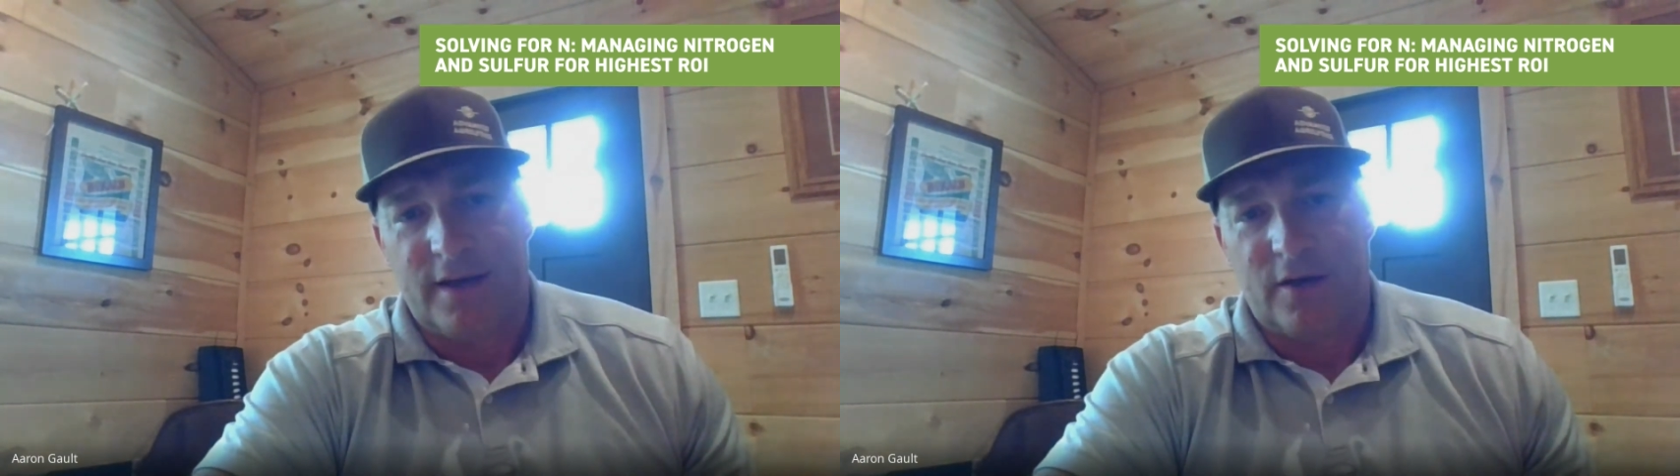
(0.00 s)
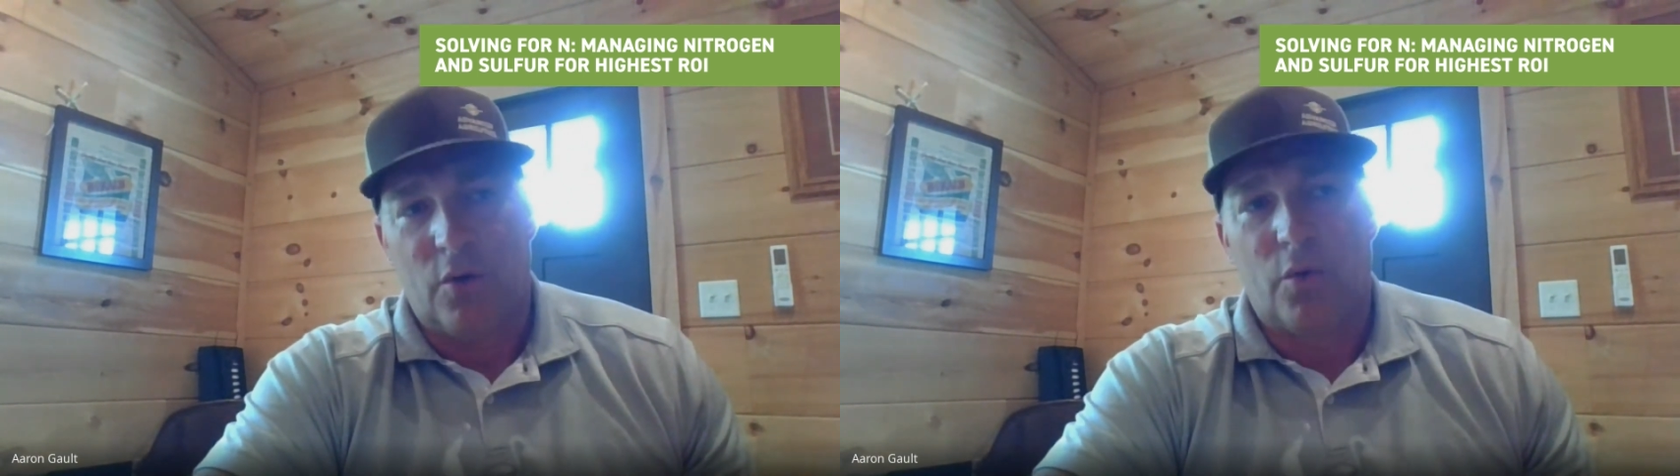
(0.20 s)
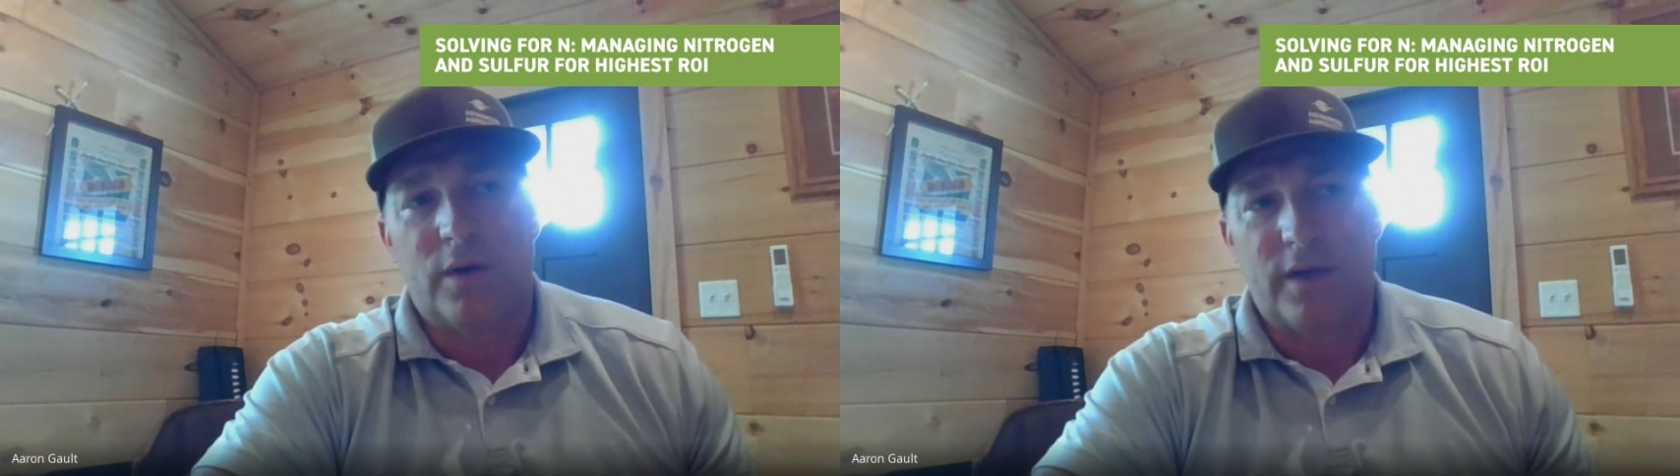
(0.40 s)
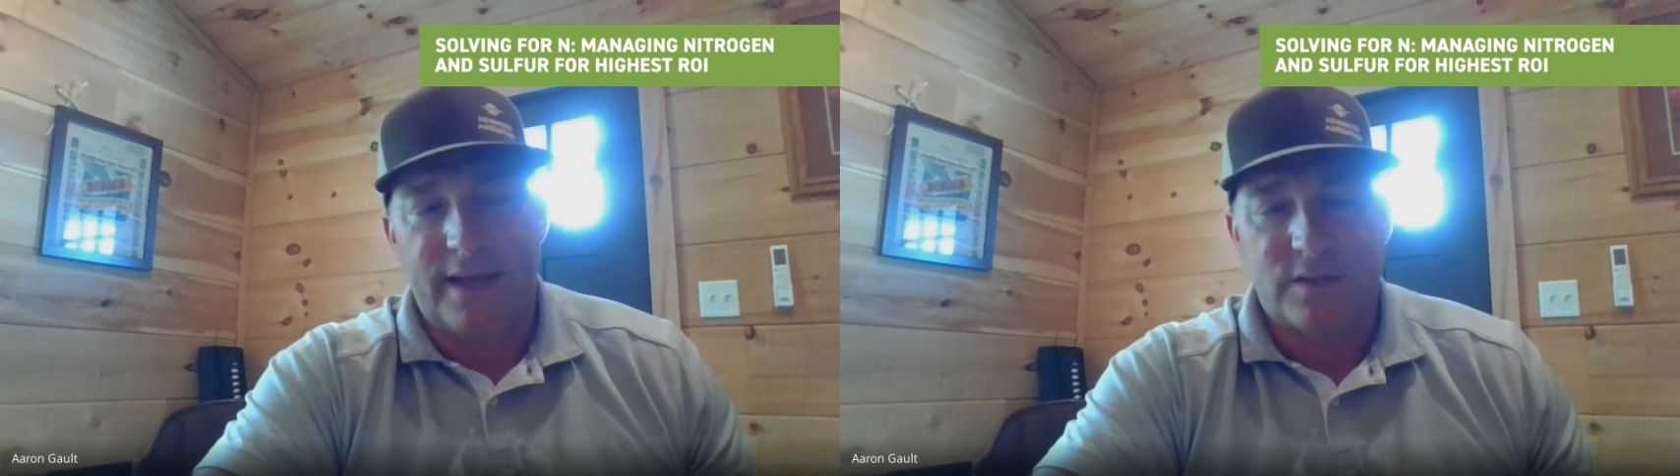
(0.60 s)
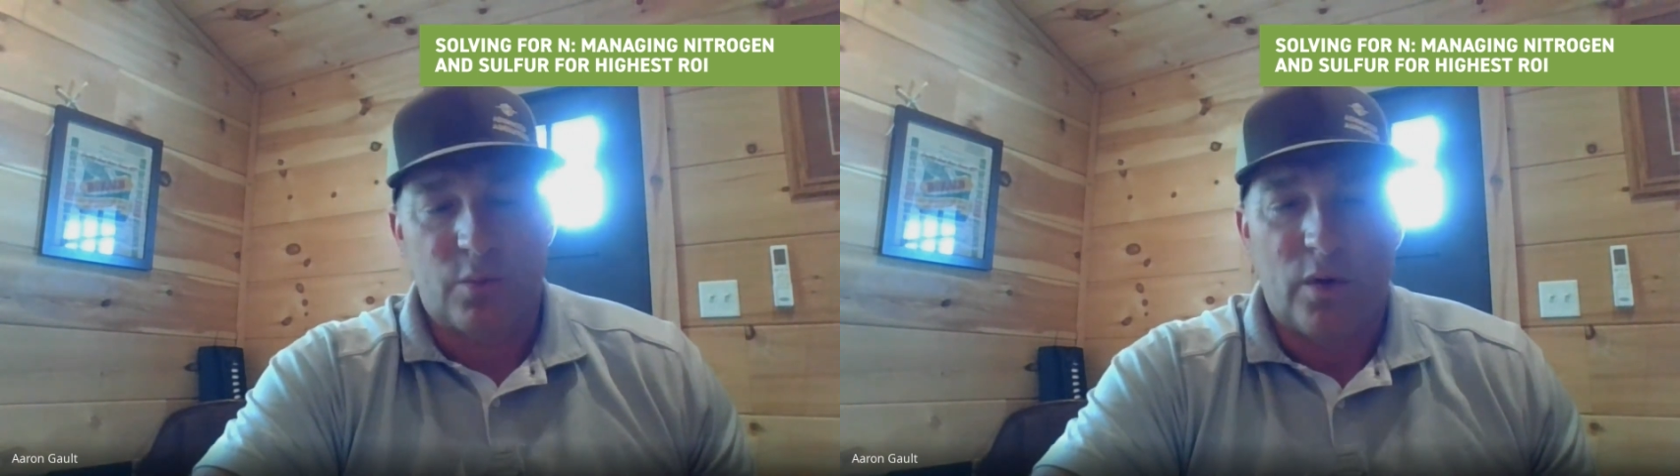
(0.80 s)
or
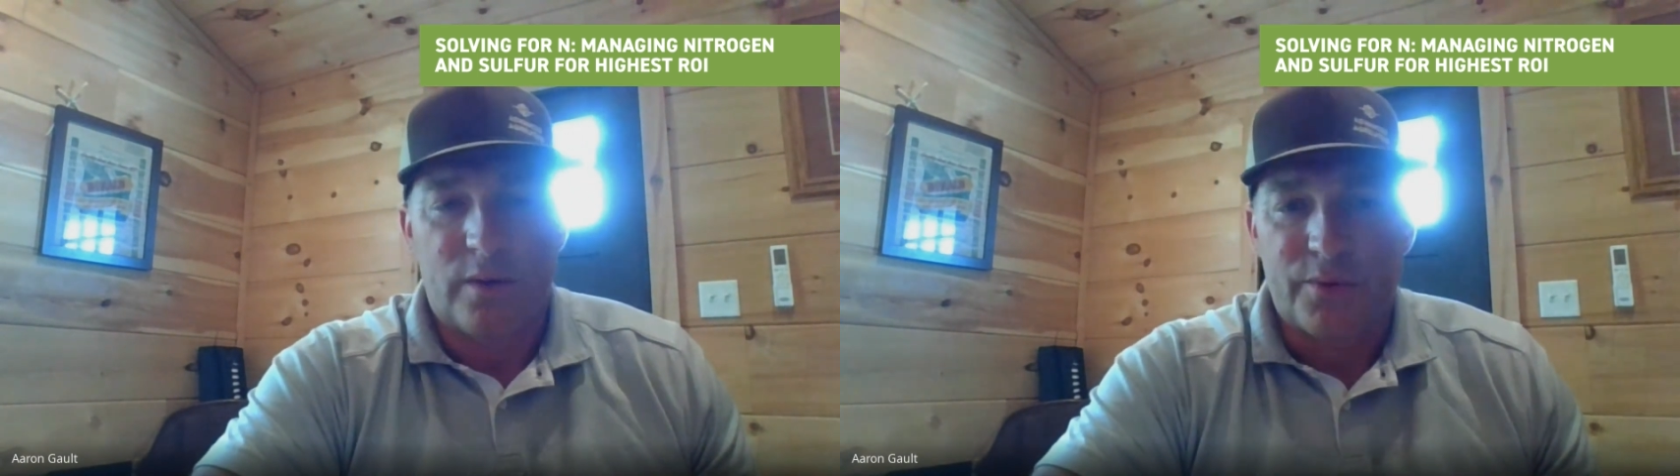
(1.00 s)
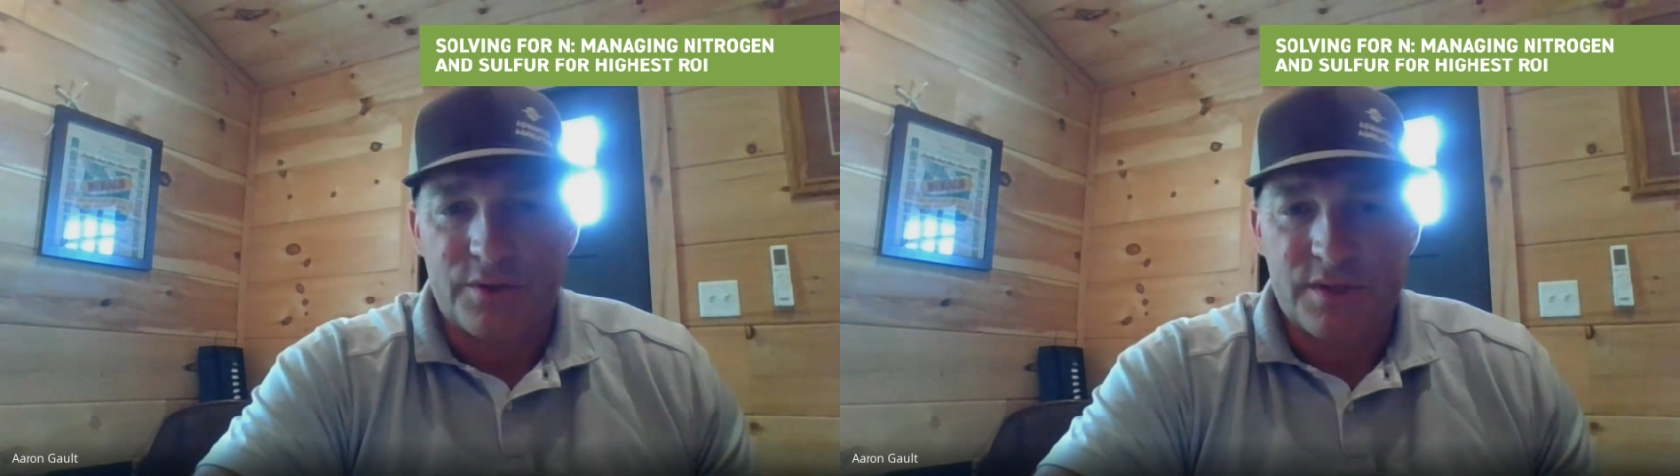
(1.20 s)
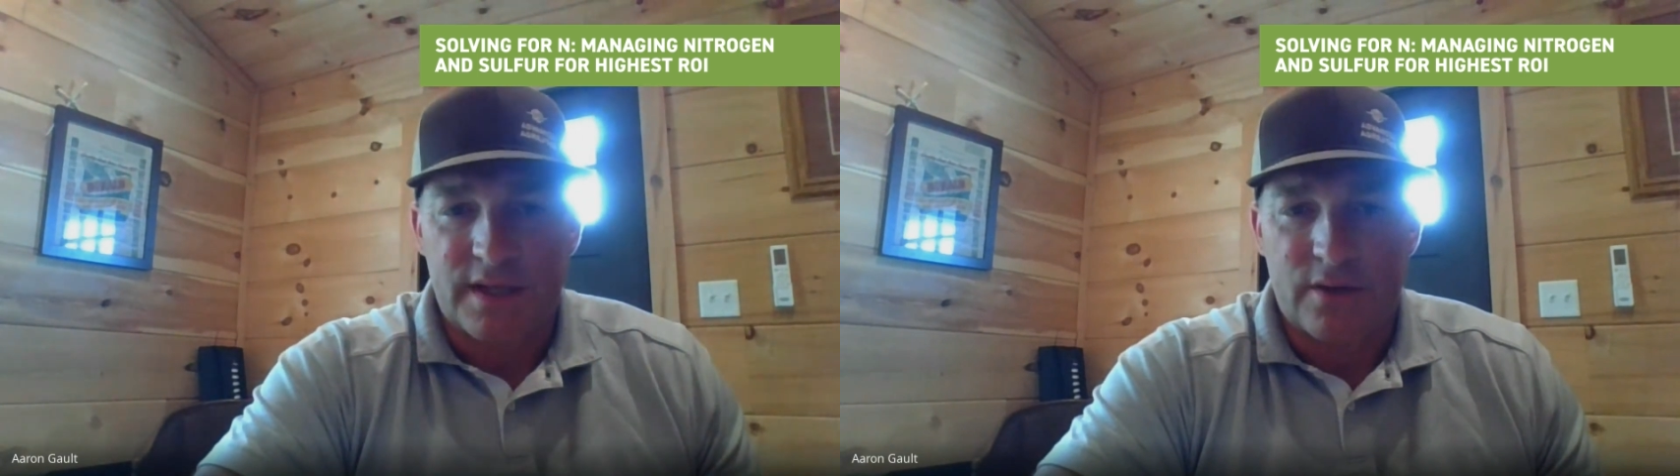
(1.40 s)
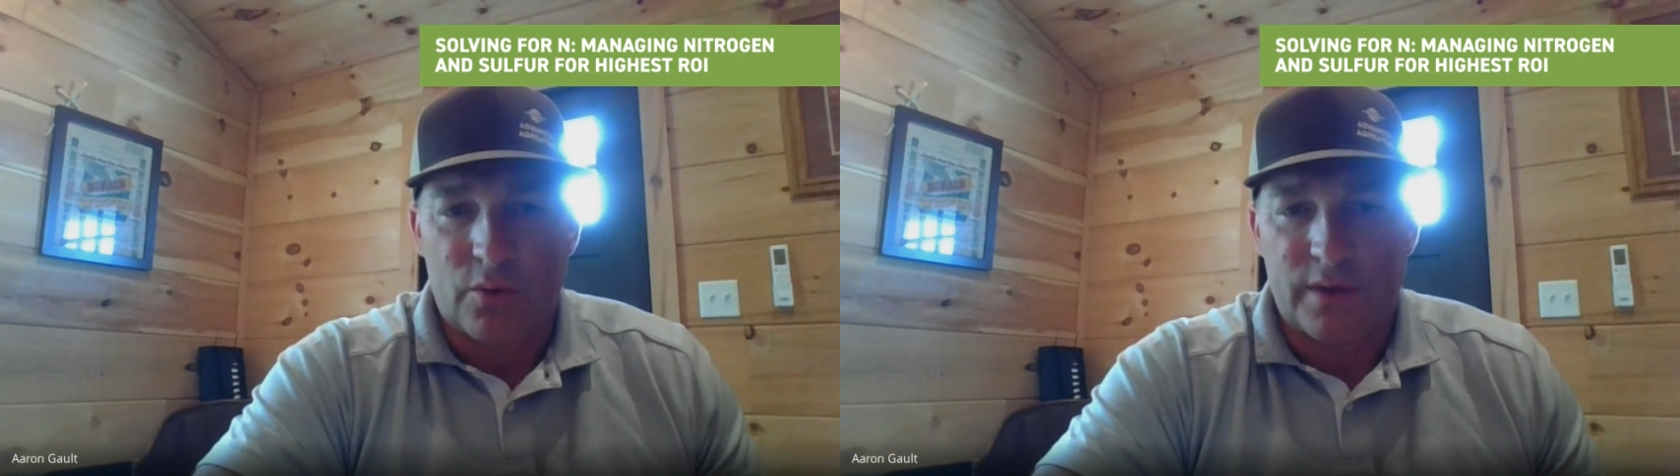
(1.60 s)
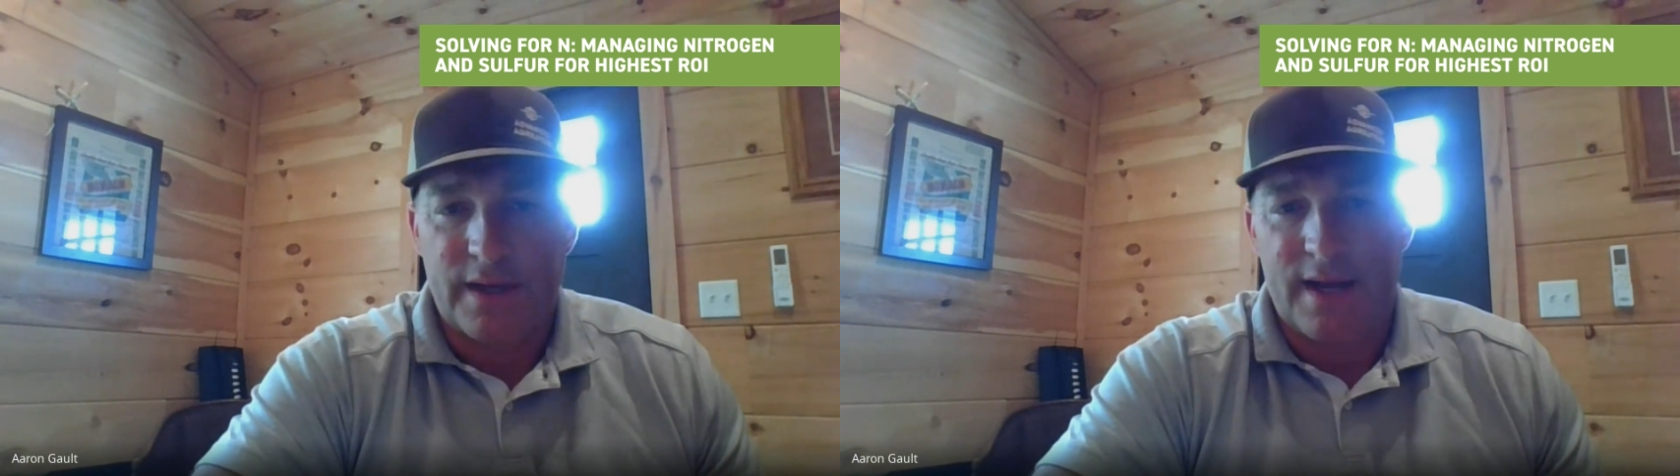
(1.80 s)
less, 1%
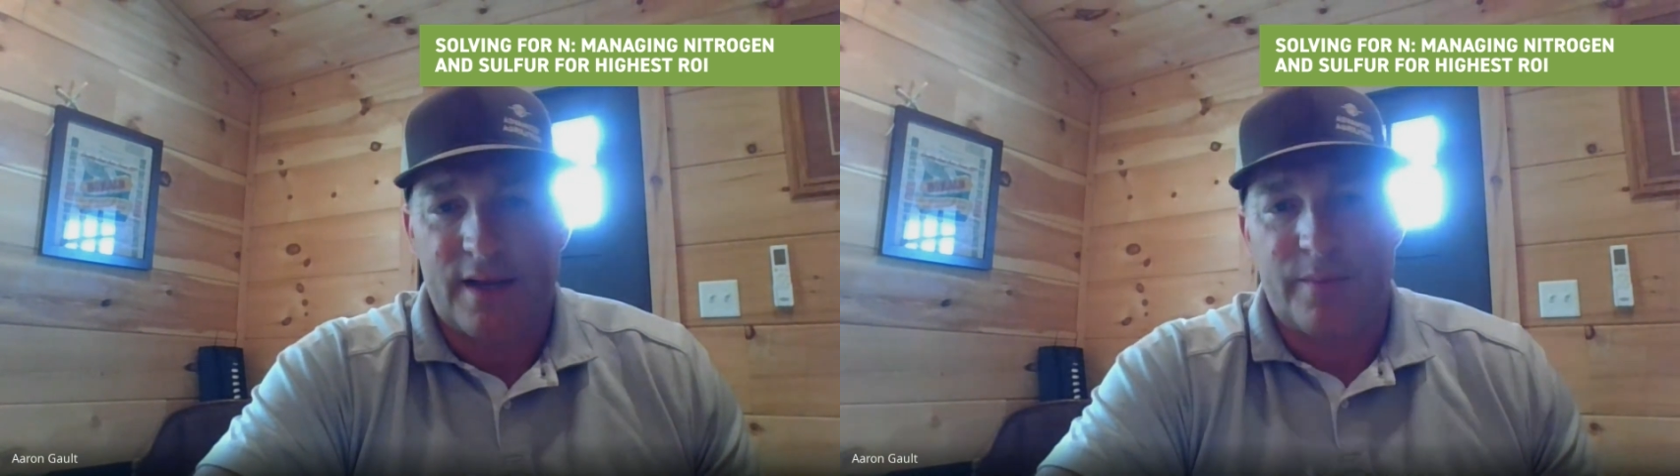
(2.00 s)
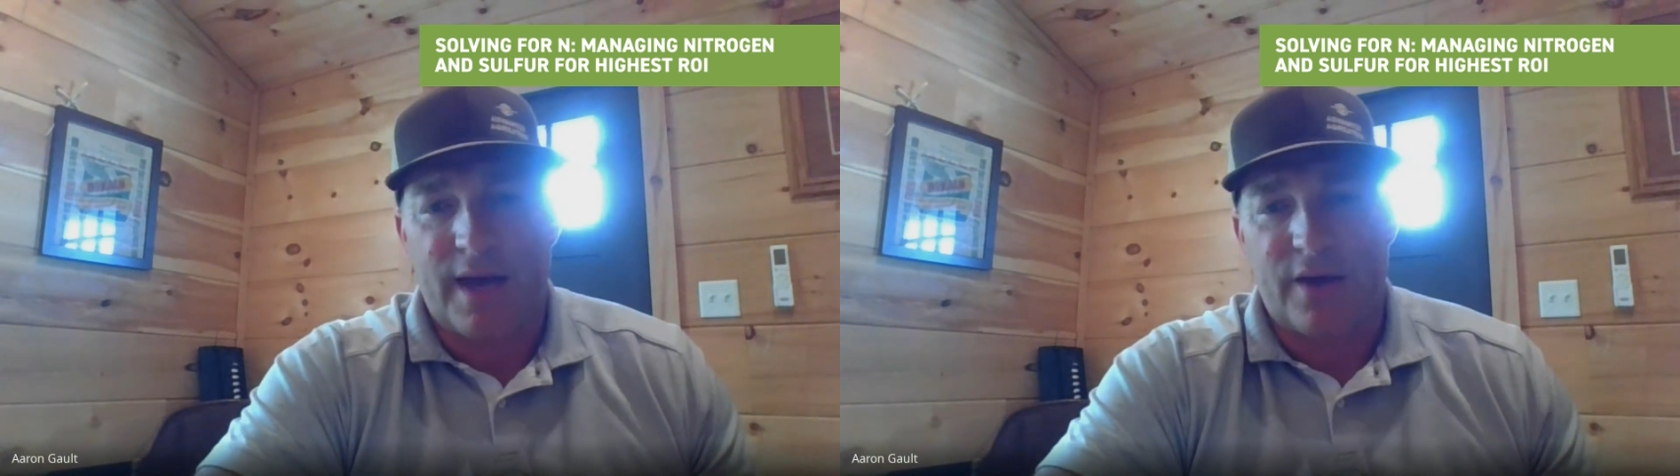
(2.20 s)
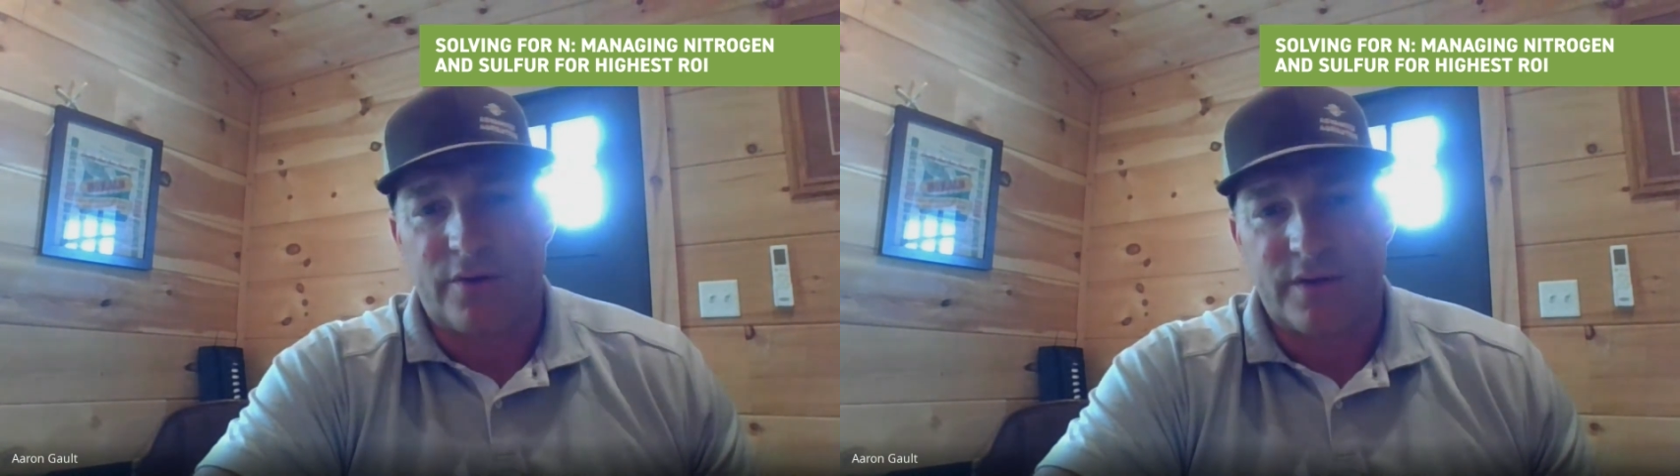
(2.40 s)
organic matter,